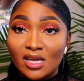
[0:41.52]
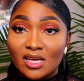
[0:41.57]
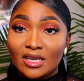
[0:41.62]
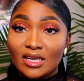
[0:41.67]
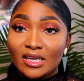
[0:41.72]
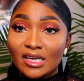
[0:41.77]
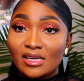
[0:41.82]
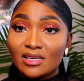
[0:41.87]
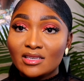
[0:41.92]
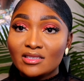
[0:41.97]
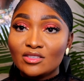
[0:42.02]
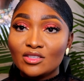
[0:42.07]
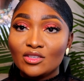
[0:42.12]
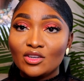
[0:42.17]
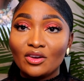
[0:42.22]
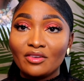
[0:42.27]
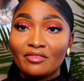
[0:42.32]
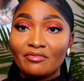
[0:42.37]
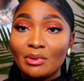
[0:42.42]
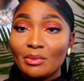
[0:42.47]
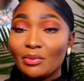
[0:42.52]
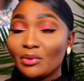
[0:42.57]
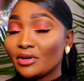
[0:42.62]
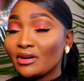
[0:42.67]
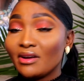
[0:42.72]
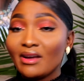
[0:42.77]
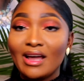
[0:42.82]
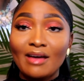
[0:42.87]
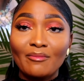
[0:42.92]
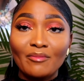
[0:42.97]
because if people are
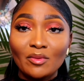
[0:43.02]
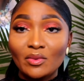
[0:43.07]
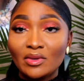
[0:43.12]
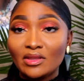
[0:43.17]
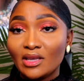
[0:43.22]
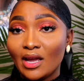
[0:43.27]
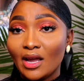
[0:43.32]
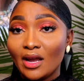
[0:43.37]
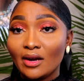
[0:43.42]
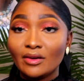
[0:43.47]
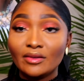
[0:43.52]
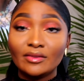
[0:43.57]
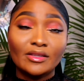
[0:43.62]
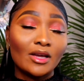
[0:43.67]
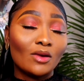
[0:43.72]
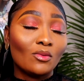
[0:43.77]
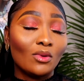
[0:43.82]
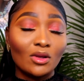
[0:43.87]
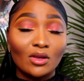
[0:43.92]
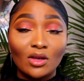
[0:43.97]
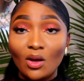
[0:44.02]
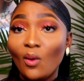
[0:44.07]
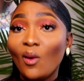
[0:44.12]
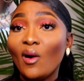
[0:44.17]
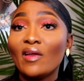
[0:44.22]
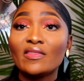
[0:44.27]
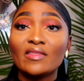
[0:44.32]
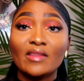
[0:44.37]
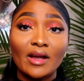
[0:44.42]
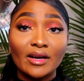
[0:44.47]
not happy with the hair, they will go
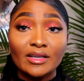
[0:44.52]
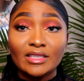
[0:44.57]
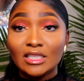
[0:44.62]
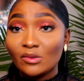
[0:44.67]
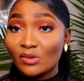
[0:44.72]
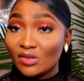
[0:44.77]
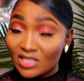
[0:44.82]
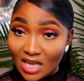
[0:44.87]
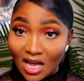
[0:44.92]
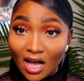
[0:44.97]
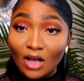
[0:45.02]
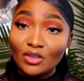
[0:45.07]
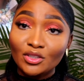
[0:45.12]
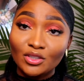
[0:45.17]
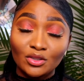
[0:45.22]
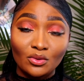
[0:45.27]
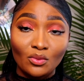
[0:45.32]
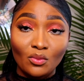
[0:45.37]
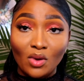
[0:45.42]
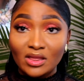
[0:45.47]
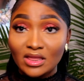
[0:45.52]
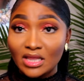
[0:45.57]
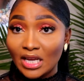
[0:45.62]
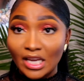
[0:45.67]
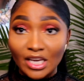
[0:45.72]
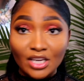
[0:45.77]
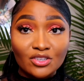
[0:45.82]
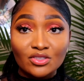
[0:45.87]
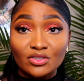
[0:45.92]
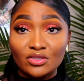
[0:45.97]
on there and they will tell you what
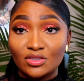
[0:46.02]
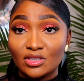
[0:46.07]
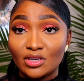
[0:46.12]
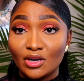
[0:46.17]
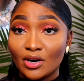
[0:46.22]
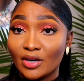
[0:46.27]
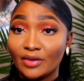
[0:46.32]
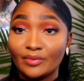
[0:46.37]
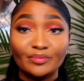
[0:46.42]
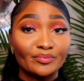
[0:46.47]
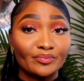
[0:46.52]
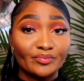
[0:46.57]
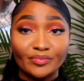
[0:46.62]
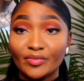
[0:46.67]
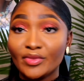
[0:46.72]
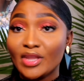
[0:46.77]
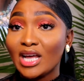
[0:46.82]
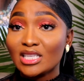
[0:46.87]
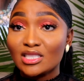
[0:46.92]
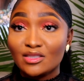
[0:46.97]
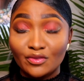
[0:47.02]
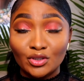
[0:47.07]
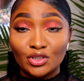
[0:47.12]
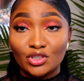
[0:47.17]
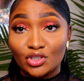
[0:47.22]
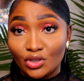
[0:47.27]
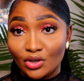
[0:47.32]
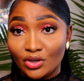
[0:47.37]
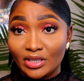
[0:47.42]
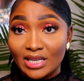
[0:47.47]
the issues are. That's for
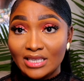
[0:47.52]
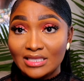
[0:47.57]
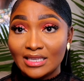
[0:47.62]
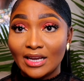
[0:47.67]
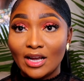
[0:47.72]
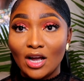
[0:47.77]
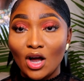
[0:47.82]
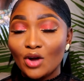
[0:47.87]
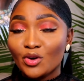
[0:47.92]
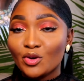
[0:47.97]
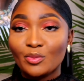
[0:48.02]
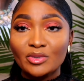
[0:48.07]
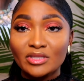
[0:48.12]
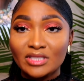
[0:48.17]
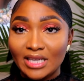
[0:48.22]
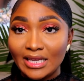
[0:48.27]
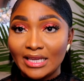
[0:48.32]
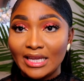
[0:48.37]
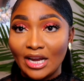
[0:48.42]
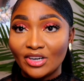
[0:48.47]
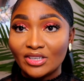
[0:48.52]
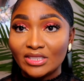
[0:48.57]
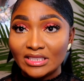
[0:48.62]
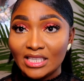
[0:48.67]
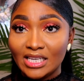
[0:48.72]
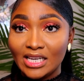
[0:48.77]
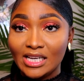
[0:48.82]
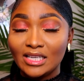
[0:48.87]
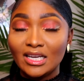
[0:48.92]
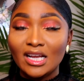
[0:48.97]
sure. That's like 100%
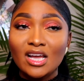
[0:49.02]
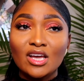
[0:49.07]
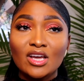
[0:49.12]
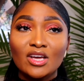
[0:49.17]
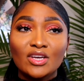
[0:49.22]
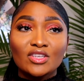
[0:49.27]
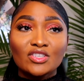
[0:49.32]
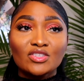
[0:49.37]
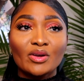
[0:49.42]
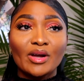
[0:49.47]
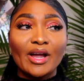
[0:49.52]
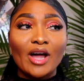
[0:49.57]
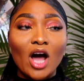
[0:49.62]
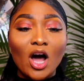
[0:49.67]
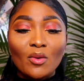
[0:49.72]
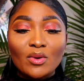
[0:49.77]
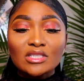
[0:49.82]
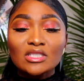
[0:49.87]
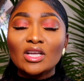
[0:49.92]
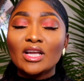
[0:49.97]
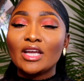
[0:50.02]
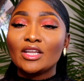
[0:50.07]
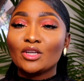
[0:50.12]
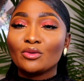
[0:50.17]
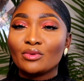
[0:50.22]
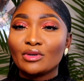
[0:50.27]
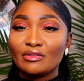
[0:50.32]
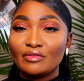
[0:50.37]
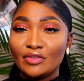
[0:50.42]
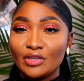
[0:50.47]
guaranteed. So I always look in the
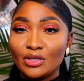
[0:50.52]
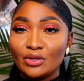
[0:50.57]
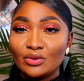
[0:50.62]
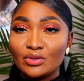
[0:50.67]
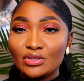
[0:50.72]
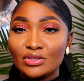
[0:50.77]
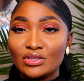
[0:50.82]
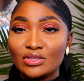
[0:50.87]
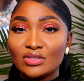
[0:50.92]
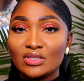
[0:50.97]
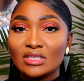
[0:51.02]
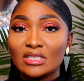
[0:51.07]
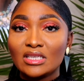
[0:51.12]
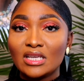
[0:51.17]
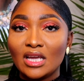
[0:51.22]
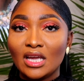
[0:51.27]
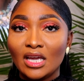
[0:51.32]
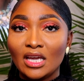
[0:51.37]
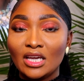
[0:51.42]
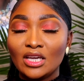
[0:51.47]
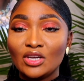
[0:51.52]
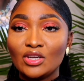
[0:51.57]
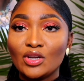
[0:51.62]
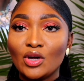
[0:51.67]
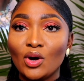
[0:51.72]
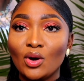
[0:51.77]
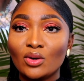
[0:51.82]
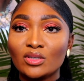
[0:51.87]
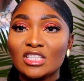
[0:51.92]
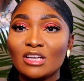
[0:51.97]
reviews to see,
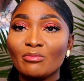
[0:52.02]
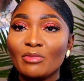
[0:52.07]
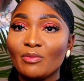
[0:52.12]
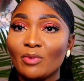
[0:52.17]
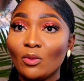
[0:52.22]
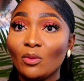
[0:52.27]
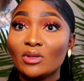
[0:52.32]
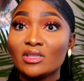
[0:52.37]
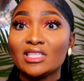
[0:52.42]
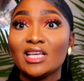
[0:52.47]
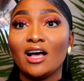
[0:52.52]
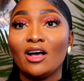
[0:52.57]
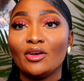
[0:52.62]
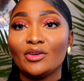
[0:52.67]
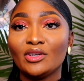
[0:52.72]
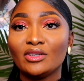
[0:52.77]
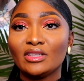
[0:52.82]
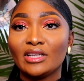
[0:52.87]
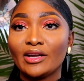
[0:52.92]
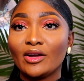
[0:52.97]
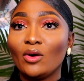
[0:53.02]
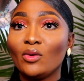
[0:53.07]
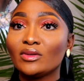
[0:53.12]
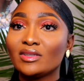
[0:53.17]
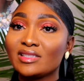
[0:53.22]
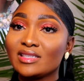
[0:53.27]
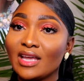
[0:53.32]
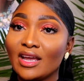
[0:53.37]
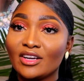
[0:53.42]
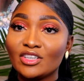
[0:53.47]
some people will tell you like, oh,
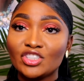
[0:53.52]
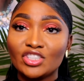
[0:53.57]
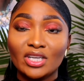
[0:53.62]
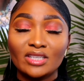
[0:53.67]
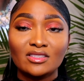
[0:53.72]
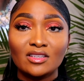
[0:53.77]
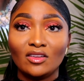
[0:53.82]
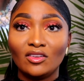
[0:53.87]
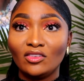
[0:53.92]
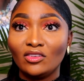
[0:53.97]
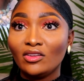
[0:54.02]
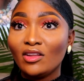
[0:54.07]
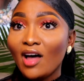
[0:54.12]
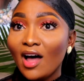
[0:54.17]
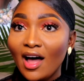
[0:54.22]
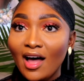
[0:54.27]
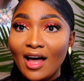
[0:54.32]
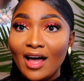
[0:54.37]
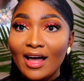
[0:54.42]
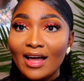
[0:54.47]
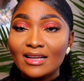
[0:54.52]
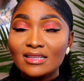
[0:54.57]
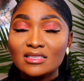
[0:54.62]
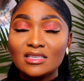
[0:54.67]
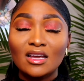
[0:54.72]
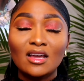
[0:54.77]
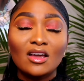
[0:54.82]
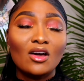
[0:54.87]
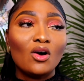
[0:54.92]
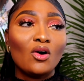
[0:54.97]
this hair sheds a lot,
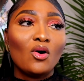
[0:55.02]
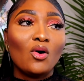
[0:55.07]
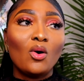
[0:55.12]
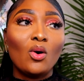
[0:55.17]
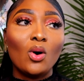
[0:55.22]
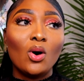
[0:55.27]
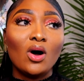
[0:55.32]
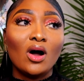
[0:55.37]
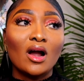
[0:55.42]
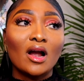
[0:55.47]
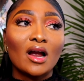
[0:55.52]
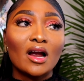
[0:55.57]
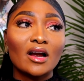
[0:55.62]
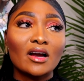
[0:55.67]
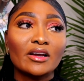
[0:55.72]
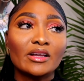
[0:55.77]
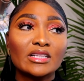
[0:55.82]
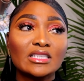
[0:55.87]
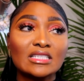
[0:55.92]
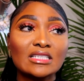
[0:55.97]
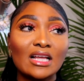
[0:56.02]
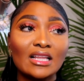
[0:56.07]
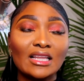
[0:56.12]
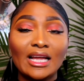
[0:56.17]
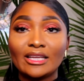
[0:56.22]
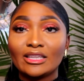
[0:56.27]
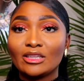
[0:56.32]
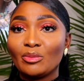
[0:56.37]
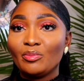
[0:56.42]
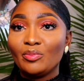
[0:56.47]
or it's not
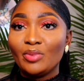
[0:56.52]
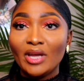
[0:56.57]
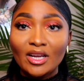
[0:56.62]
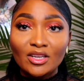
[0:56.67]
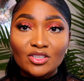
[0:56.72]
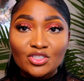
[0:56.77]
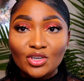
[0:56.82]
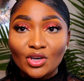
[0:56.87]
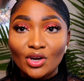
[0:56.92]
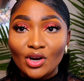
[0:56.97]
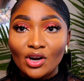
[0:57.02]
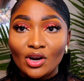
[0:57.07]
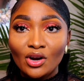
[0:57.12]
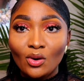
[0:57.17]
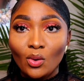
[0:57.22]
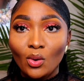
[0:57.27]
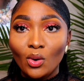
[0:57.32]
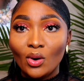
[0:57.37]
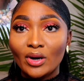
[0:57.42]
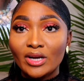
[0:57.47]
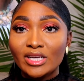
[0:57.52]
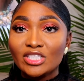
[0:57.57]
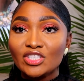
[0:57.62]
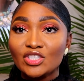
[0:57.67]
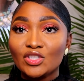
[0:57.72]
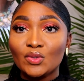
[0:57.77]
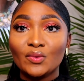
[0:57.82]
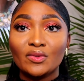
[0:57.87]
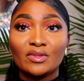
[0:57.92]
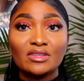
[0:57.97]
like the picture, or
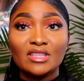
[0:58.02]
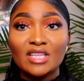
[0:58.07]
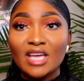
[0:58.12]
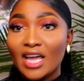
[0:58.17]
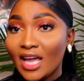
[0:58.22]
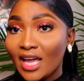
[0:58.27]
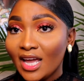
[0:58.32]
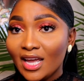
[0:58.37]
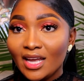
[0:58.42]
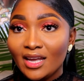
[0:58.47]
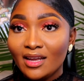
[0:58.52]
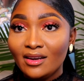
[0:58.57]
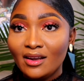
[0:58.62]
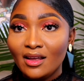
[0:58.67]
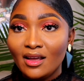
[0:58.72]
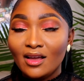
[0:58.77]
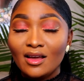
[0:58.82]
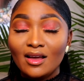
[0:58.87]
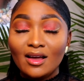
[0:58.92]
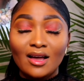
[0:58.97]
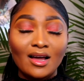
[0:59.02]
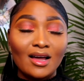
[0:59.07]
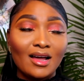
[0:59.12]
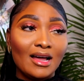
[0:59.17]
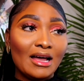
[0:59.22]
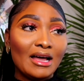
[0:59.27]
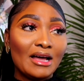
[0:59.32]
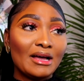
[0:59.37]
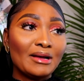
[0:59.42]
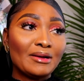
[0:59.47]
it's too thin,
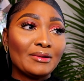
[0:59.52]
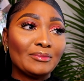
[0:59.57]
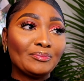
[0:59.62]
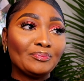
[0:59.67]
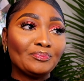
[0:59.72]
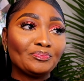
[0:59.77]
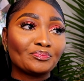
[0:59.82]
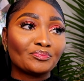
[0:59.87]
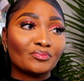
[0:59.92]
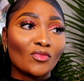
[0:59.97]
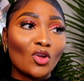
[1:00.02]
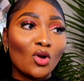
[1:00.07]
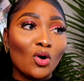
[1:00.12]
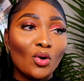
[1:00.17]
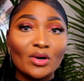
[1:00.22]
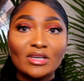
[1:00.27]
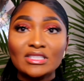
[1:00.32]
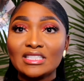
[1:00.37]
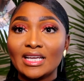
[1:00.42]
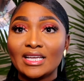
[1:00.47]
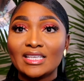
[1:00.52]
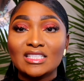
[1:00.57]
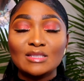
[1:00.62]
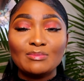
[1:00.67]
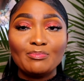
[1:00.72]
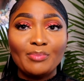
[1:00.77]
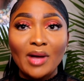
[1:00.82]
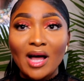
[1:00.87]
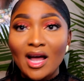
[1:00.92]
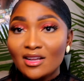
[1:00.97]
or it's like
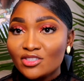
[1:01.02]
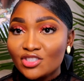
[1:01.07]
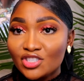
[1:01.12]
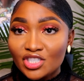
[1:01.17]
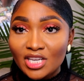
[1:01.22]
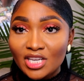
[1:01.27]
spongy